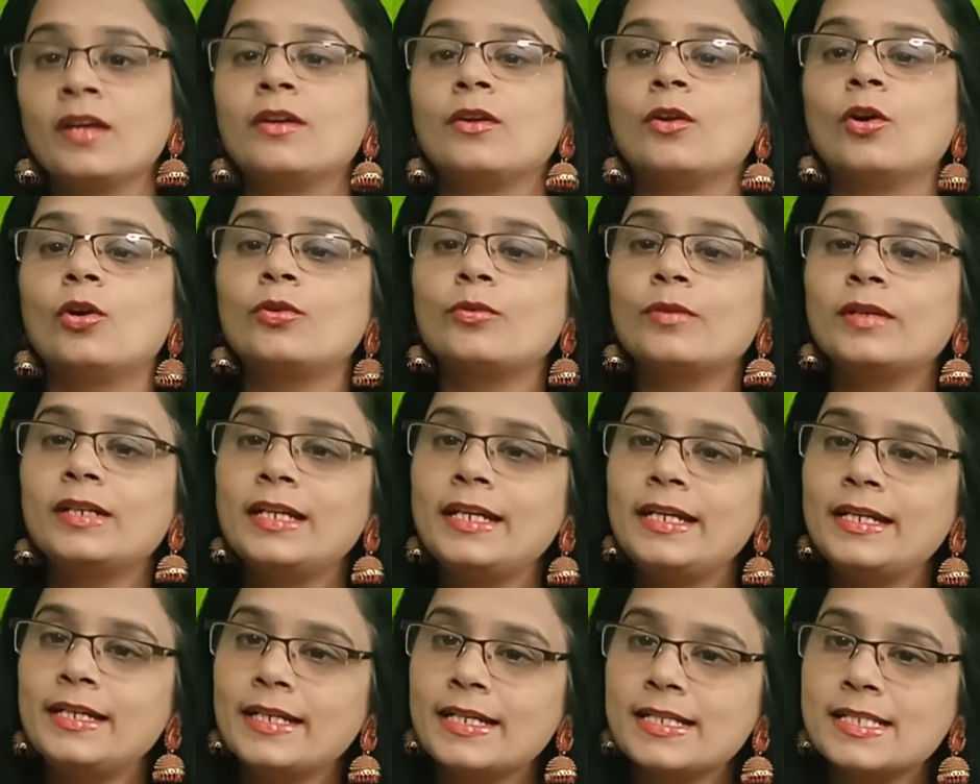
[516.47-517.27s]
Not
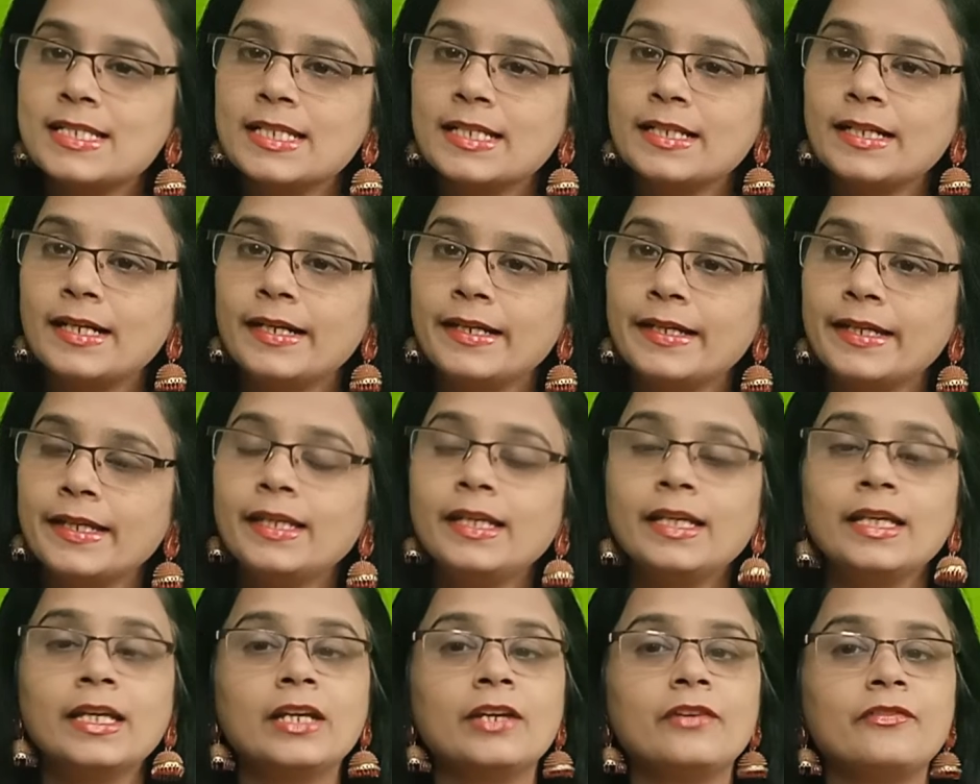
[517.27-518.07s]
only in essay
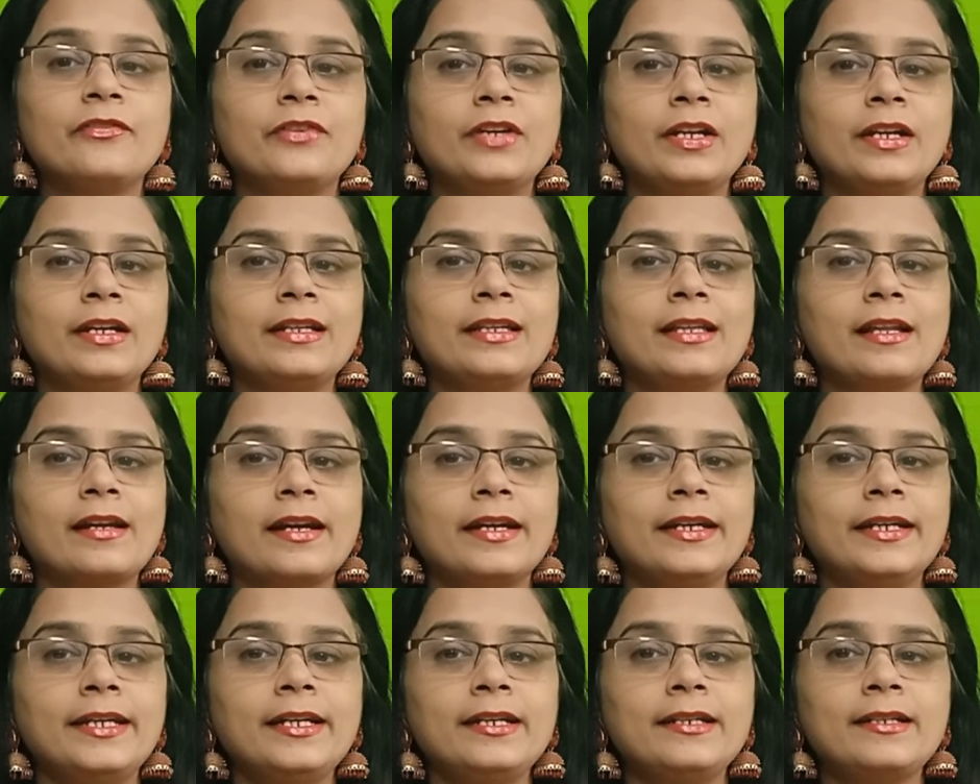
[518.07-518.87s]
writing, in the
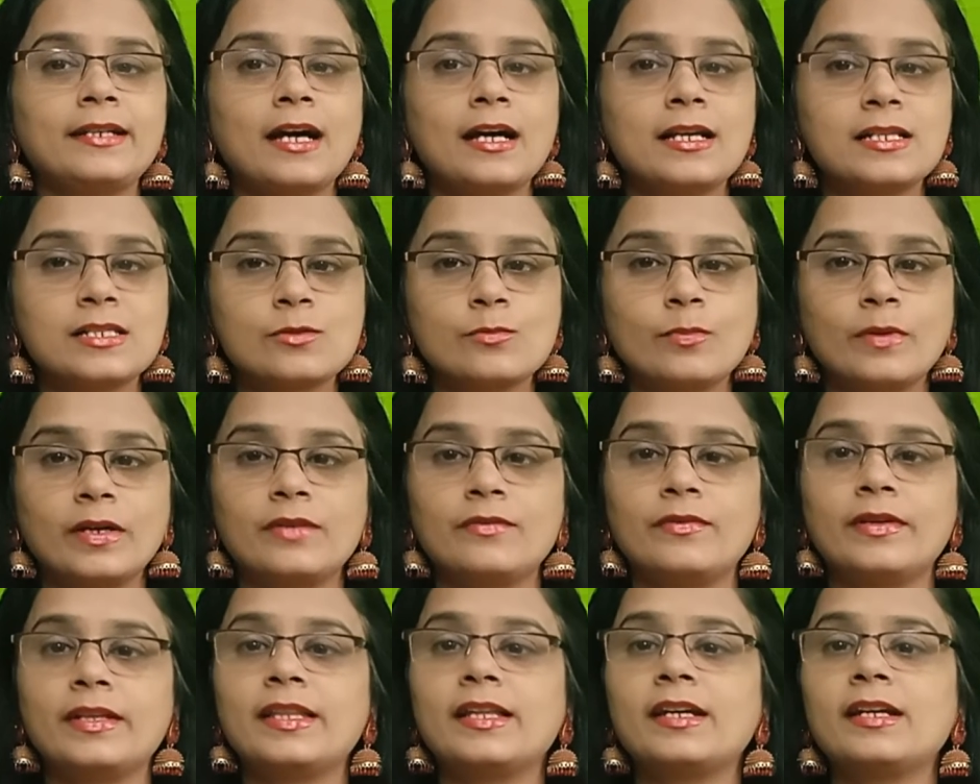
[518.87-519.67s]
writing task
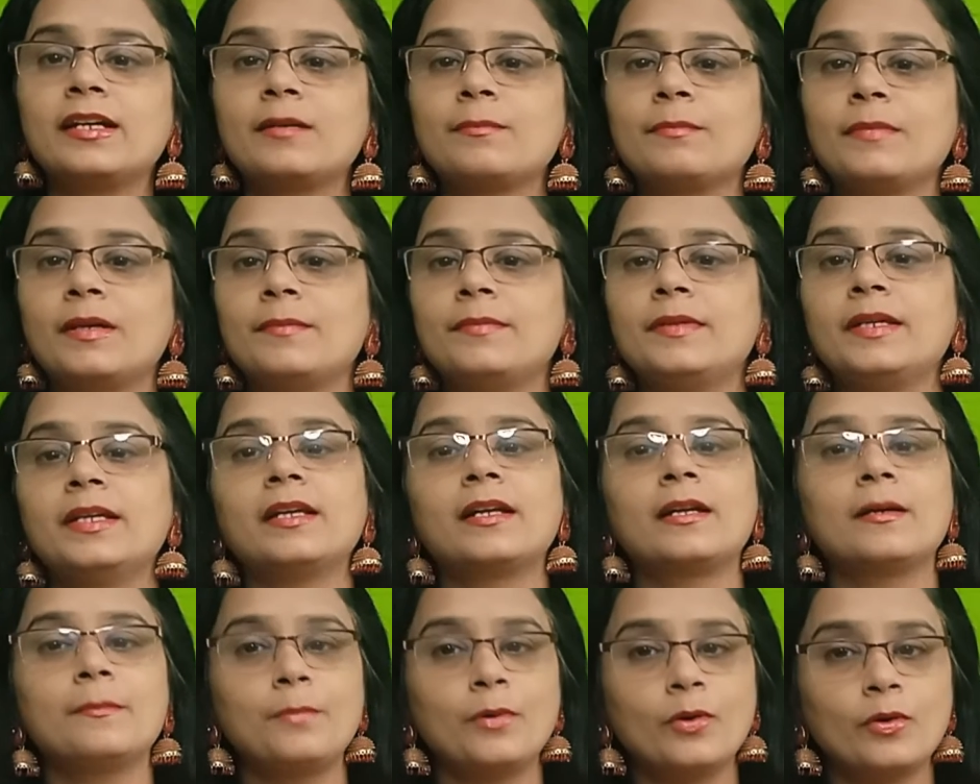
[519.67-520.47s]
1, whether it may be
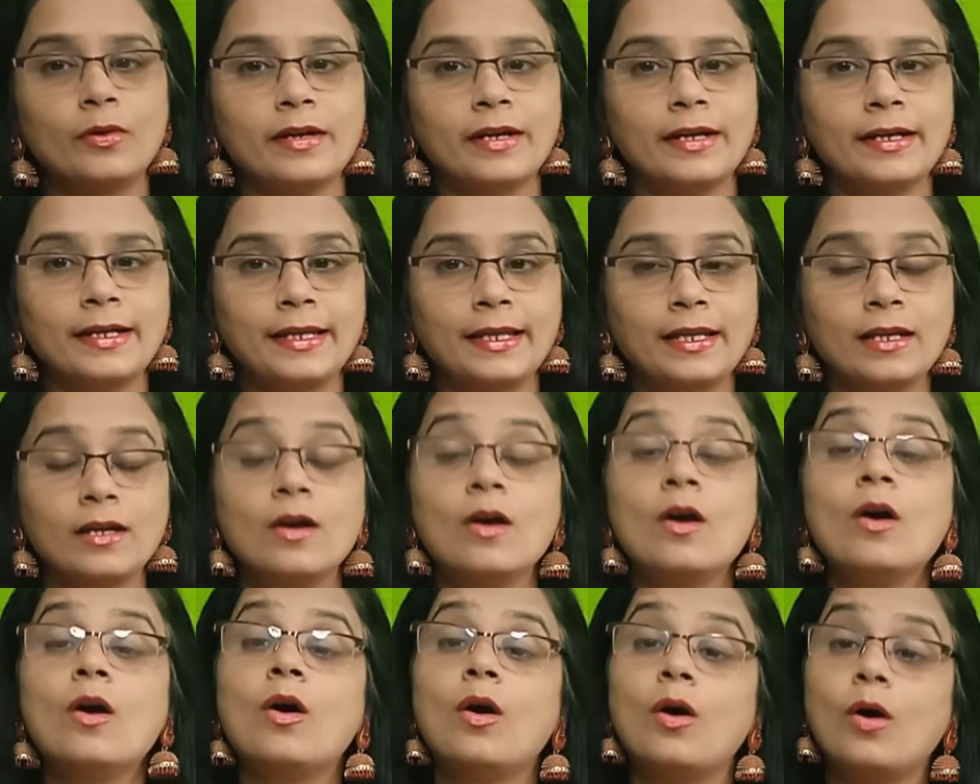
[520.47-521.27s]
a report writing
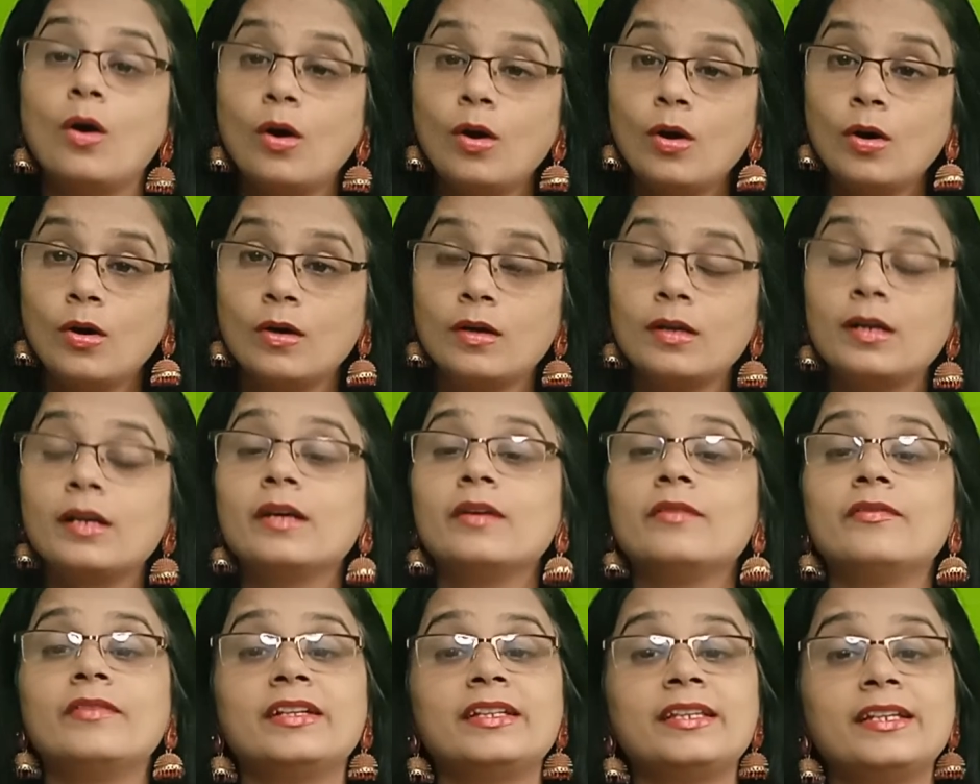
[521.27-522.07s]

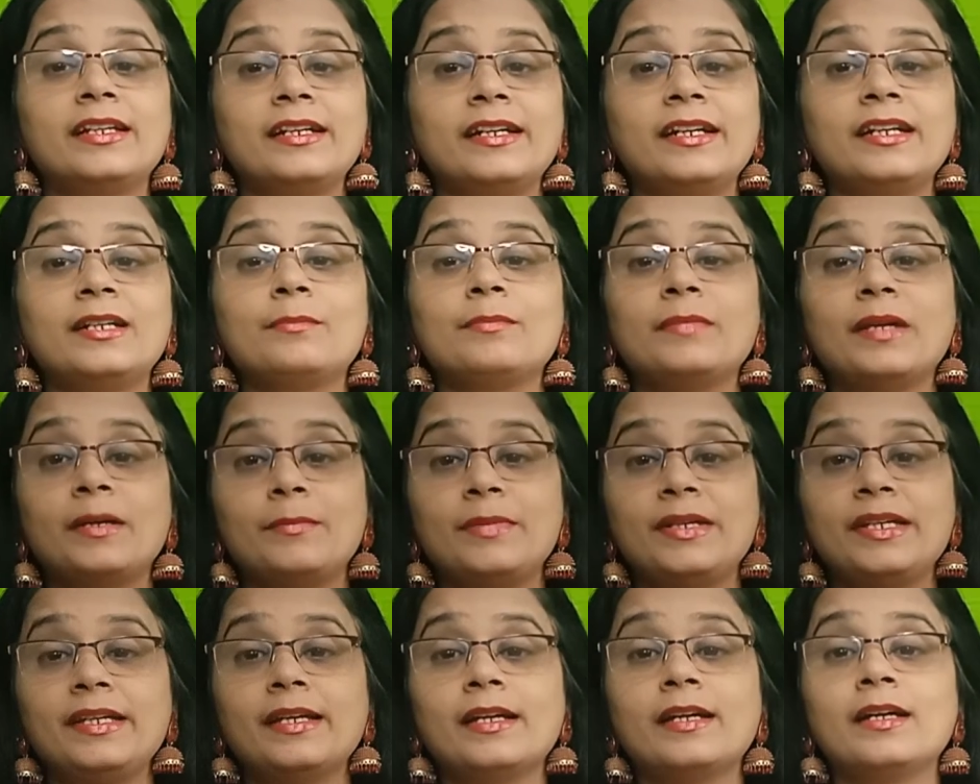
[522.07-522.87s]
or whether it may
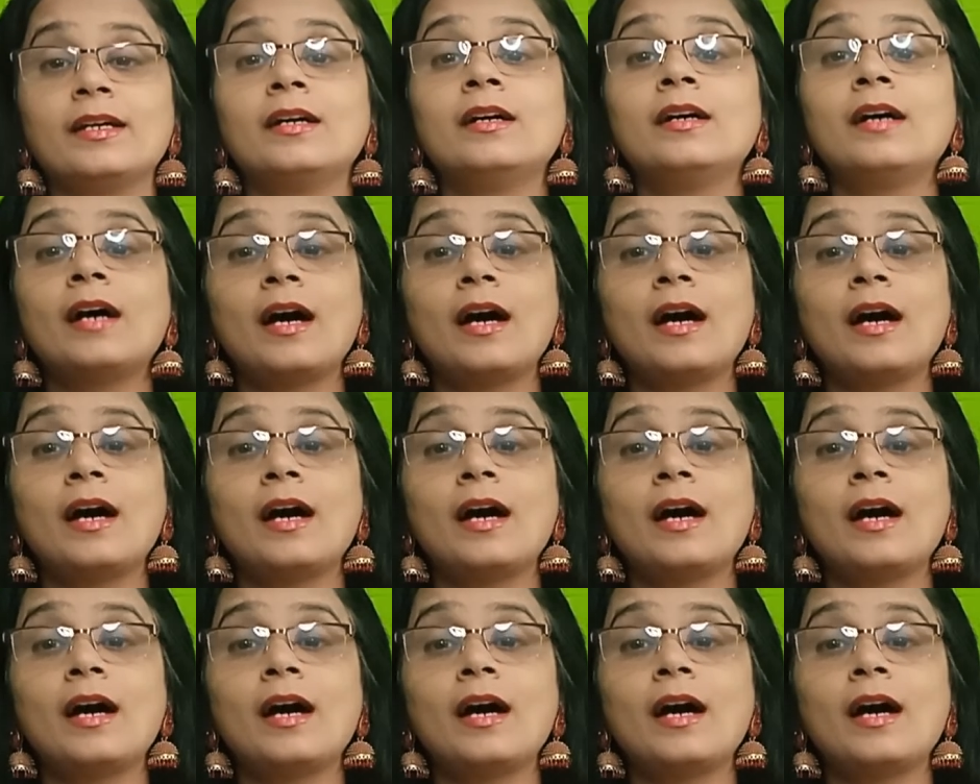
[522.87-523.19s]
be a